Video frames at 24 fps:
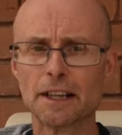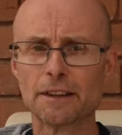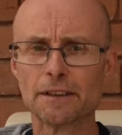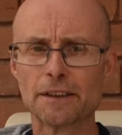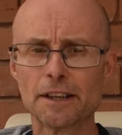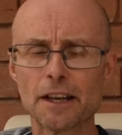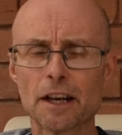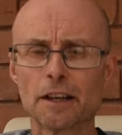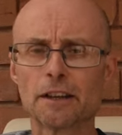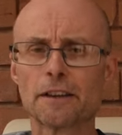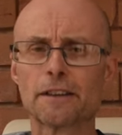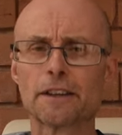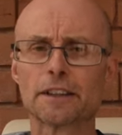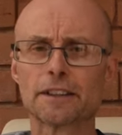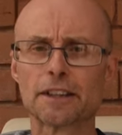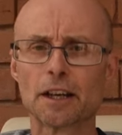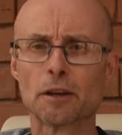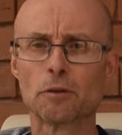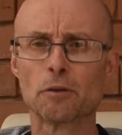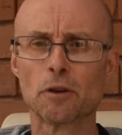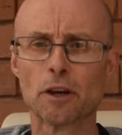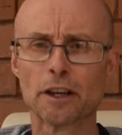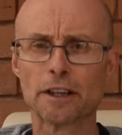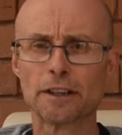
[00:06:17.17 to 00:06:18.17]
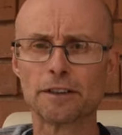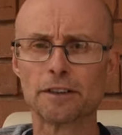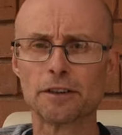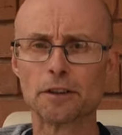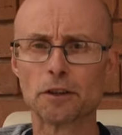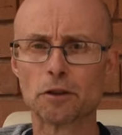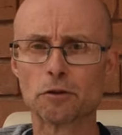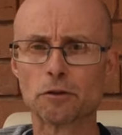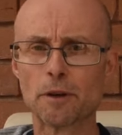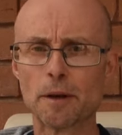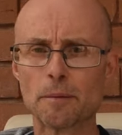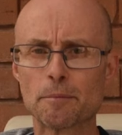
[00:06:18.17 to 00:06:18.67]
The only thing I don't like is the
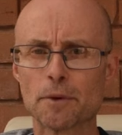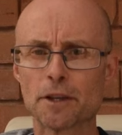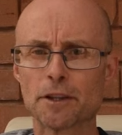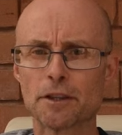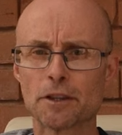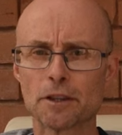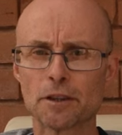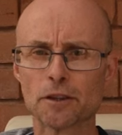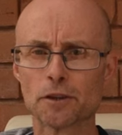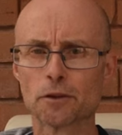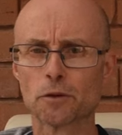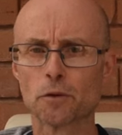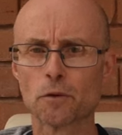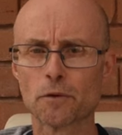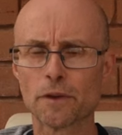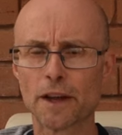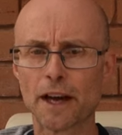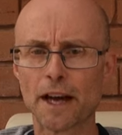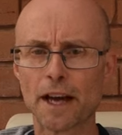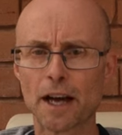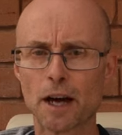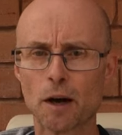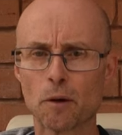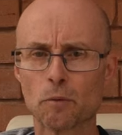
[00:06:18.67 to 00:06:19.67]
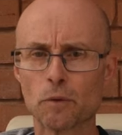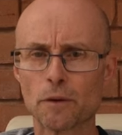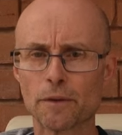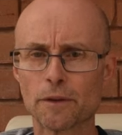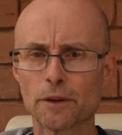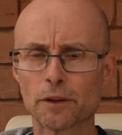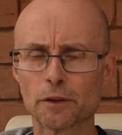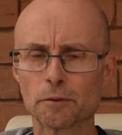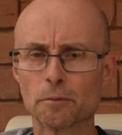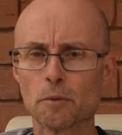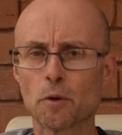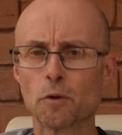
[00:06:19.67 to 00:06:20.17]
grip, but you can sort that out with
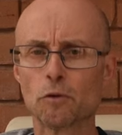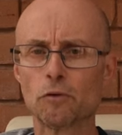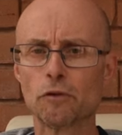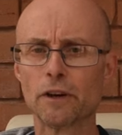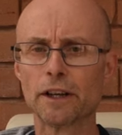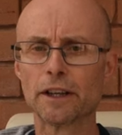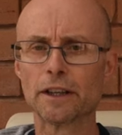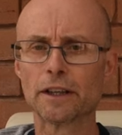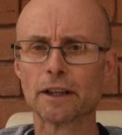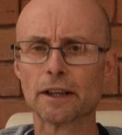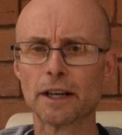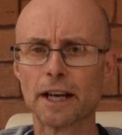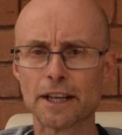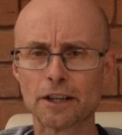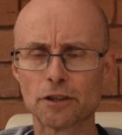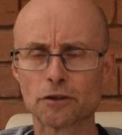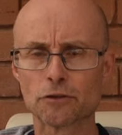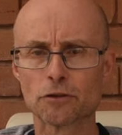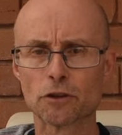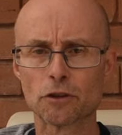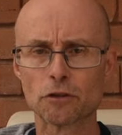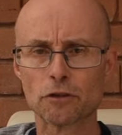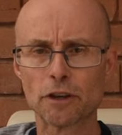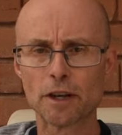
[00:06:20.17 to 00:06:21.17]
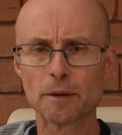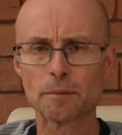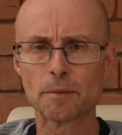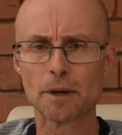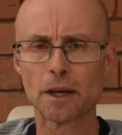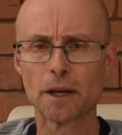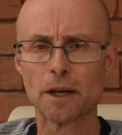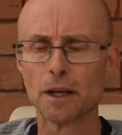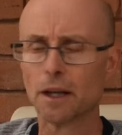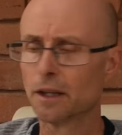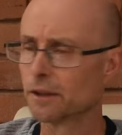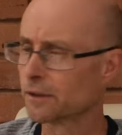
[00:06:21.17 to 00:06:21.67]
the small rig, extra grip.
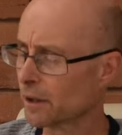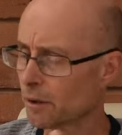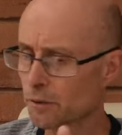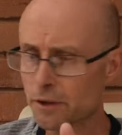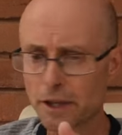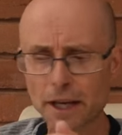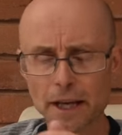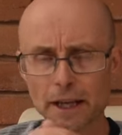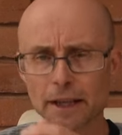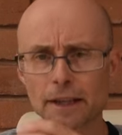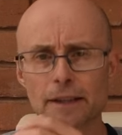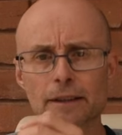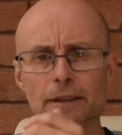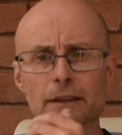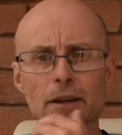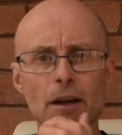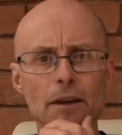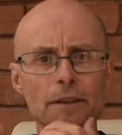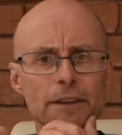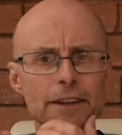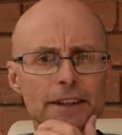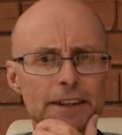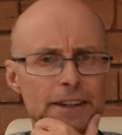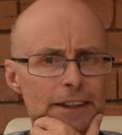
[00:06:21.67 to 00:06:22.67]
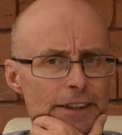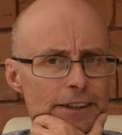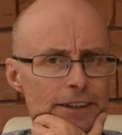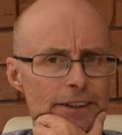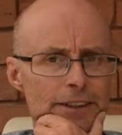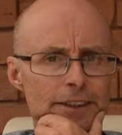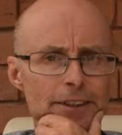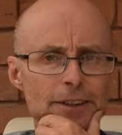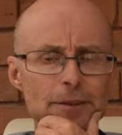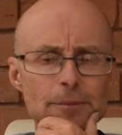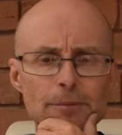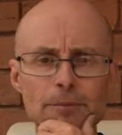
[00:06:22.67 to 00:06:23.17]
So yeah, it's, I think it's
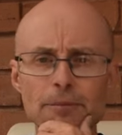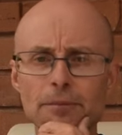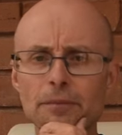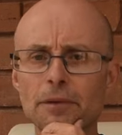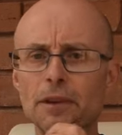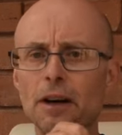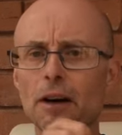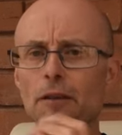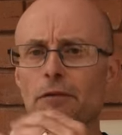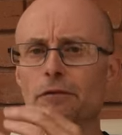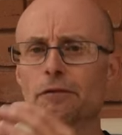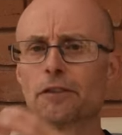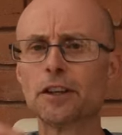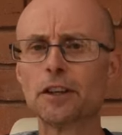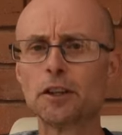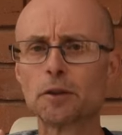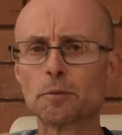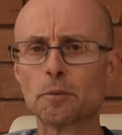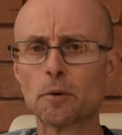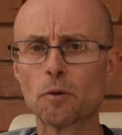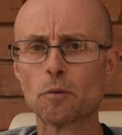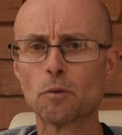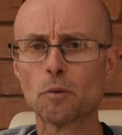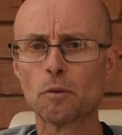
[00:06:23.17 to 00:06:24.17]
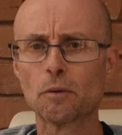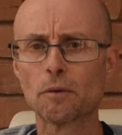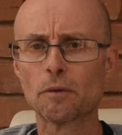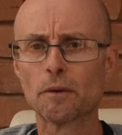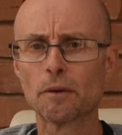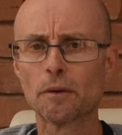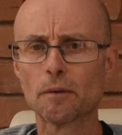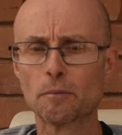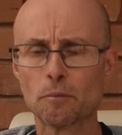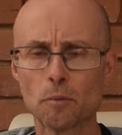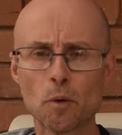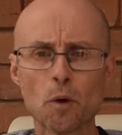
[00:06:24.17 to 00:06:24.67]
a feasible,
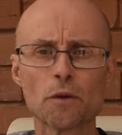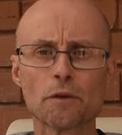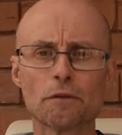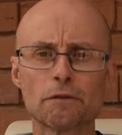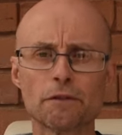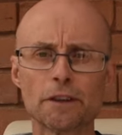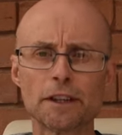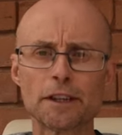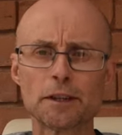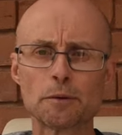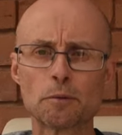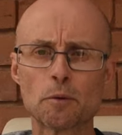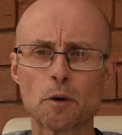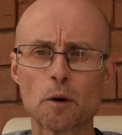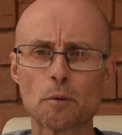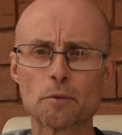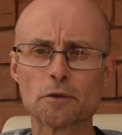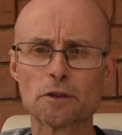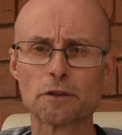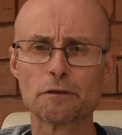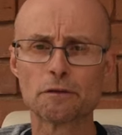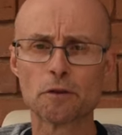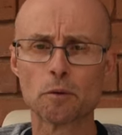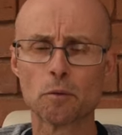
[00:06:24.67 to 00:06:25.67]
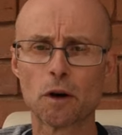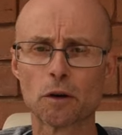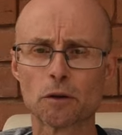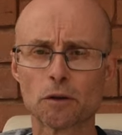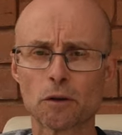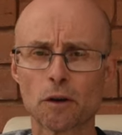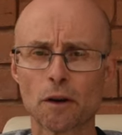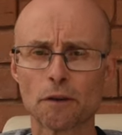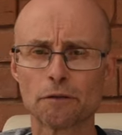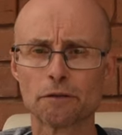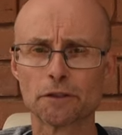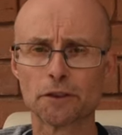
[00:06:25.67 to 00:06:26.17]
more than feasible option for
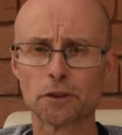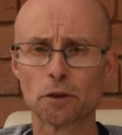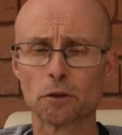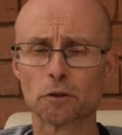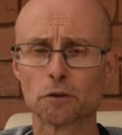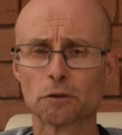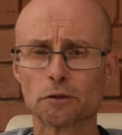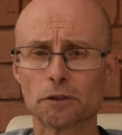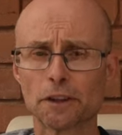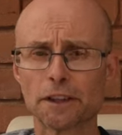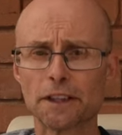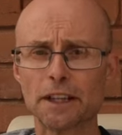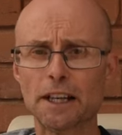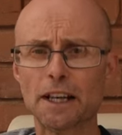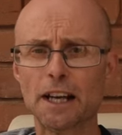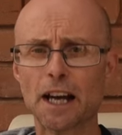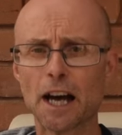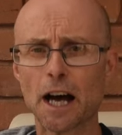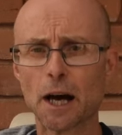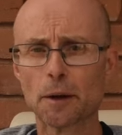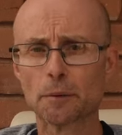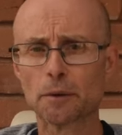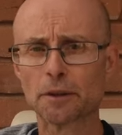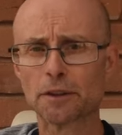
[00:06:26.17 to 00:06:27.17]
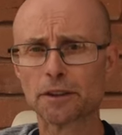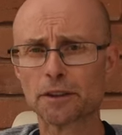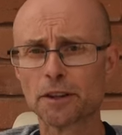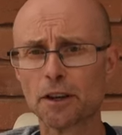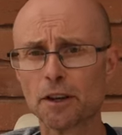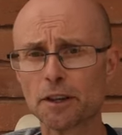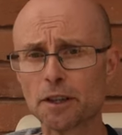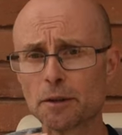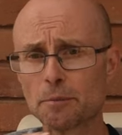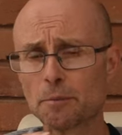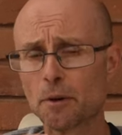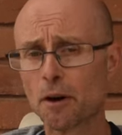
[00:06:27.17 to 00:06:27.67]
wildlife photography, and I'd
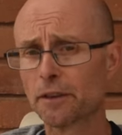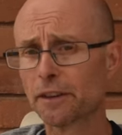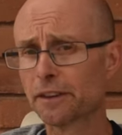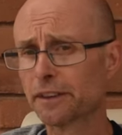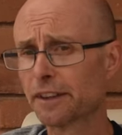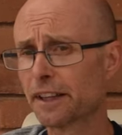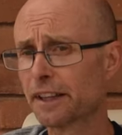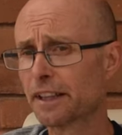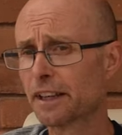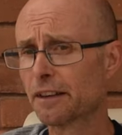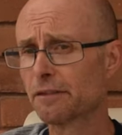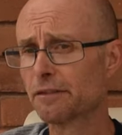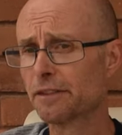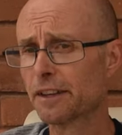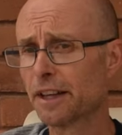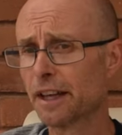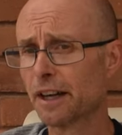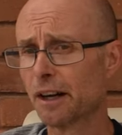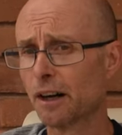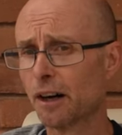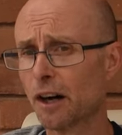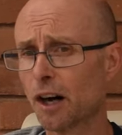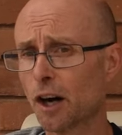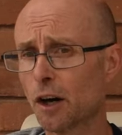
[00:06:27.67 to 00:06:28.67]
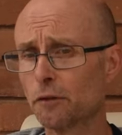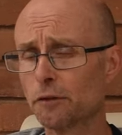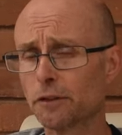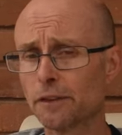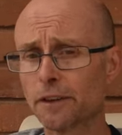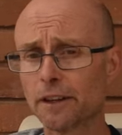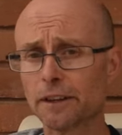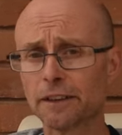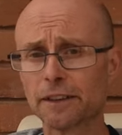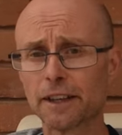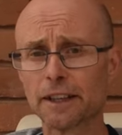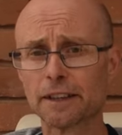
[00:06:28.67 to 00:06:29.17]
certainly buy the ZF now over
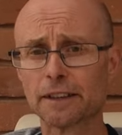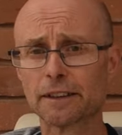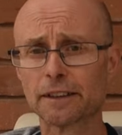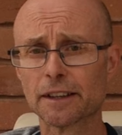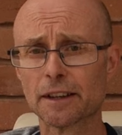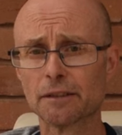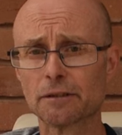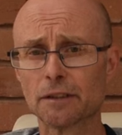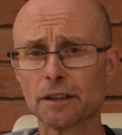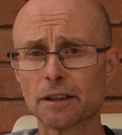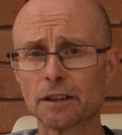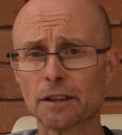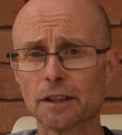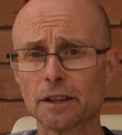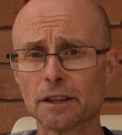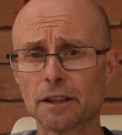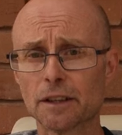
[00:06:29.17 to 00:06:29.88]
the Z7